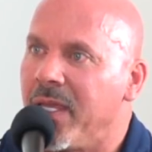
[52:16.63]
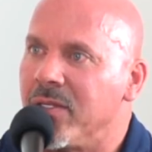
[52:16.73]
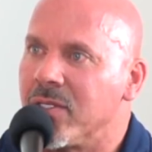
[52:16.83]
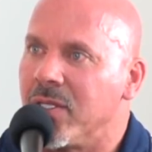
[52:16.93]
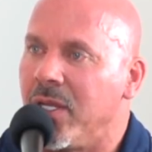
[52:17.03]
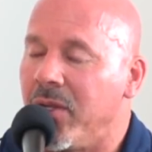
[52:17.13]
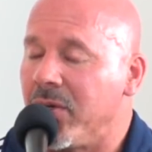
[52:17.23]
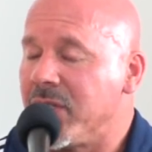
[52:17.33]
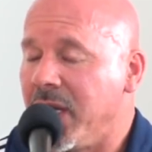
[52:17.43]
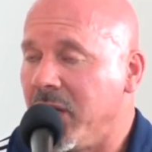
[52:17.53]
And
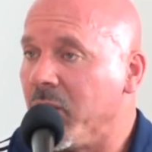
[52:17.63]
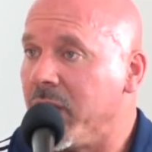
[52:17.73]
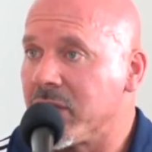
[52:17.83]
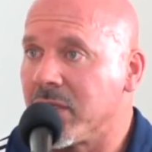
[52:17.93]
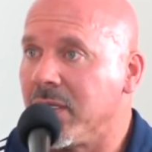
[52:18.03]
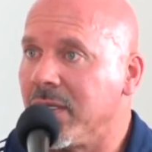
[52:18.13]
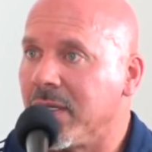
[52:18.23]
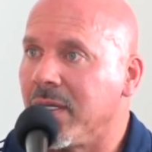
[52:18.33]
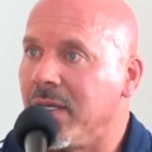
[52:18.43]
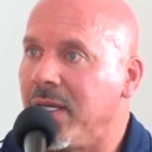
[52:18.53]
they're taking risk.
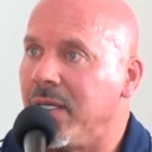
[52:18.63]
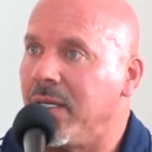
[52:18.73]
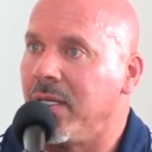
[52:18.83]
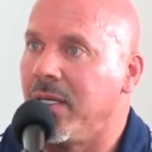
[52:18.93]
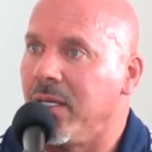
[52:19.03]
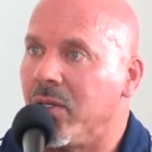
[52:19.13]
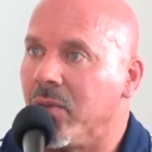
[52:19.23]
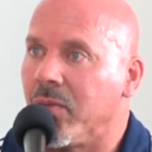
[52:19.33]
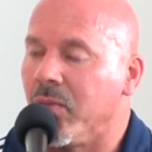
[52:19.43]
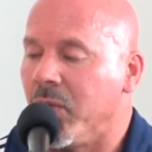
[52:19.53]
And, you
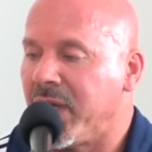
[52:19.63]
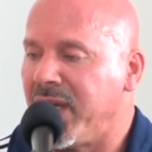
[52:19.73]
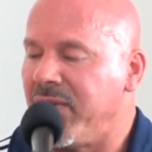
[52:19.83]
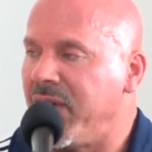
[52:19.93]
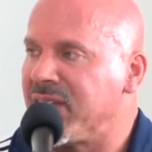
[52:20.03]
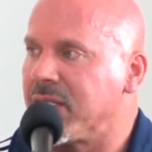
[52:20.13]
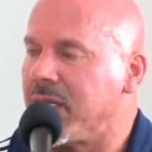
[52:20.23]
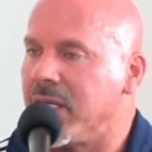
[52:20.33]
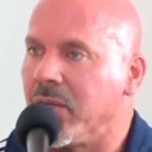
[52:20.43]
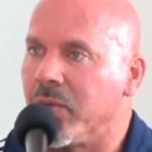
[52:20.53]
know, when I invest,
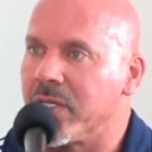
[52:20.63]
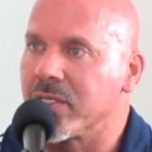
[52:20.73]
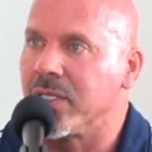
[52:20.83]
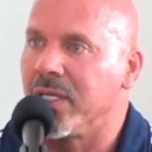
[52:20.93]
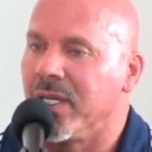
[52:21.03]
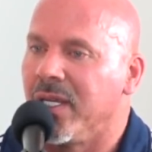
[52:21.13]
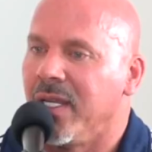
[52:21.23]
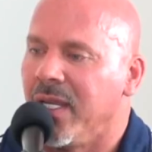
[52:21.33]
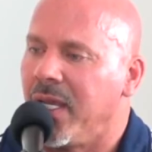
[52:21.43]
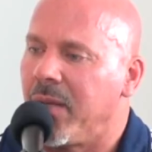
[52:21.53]
I take risk.
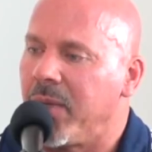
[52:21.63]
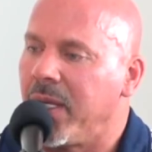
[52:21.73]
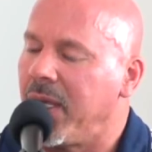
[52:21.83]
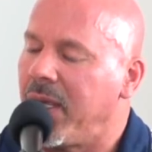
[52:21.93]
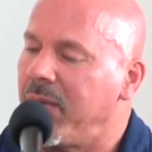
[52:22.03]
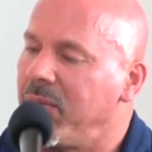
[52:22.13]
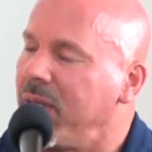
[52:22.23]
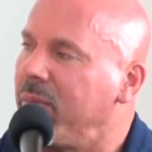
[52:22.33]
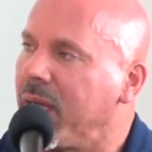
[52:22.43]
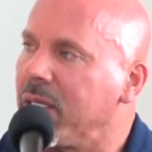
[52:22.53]
And I'm like,
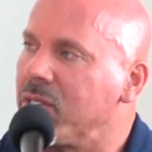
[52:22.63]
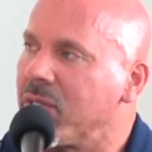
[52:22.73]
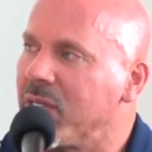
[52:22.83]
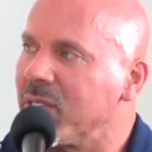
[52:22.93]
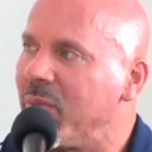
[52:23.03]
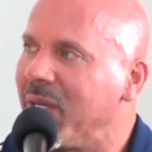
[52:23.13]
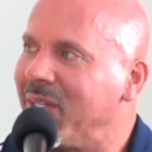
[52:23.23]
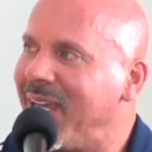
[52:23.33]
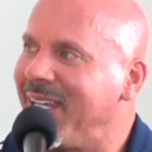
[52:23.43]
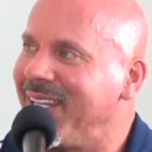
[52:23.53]
I'm not going to stress
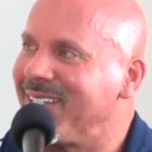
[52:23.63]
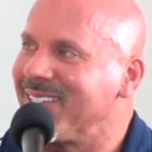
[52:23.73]
about that.